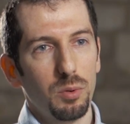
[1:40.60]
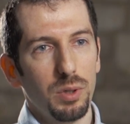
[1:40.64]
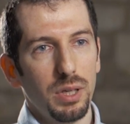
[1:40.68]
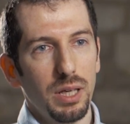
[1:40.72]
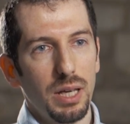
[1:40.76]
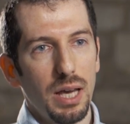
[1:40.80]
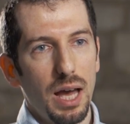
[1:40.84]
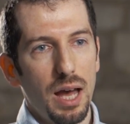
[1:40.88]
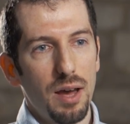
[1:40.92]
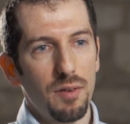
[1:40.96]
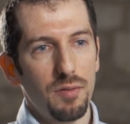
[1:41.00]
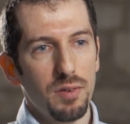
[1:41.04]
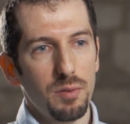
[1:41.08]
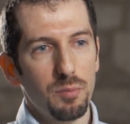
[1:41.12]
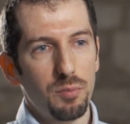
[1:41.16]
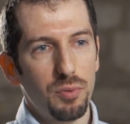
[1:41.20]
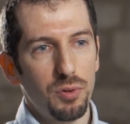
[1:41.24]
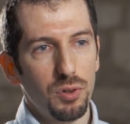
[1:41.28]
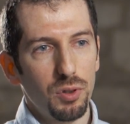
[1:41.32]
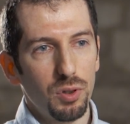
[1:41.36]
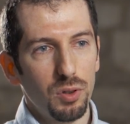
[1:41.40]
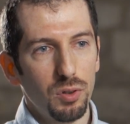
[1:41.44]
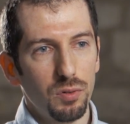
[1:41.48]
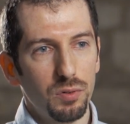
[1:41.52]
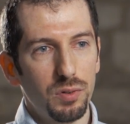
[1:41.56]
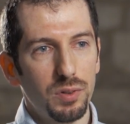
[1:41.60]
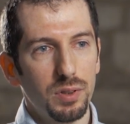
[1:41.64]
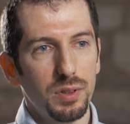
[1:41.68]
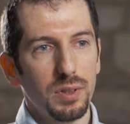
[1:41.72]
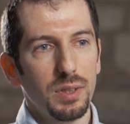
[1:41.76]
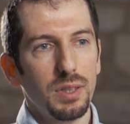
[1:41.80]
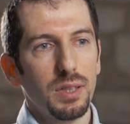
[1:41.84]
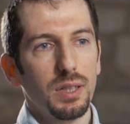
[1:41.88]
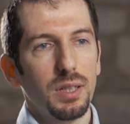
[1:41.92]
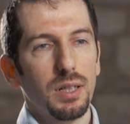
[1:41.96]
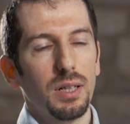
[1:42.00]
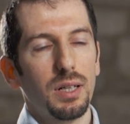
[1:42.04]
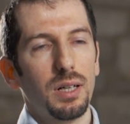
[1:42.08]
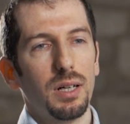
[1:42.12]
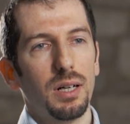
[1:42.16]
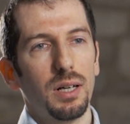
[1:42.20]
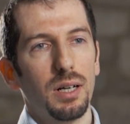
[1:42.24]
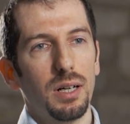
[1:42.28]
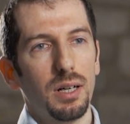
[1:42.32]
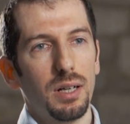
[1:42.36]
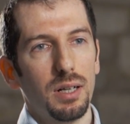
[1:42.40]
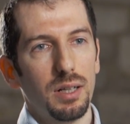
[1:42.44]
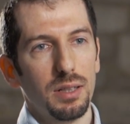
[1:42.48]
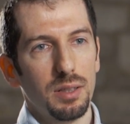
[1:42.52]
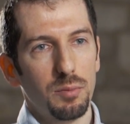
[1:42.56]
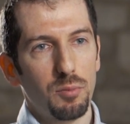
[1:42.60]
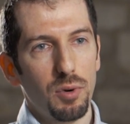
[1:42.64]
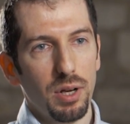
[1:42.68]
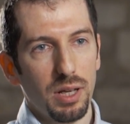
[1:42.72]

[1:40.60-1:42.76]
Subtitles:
We have improved the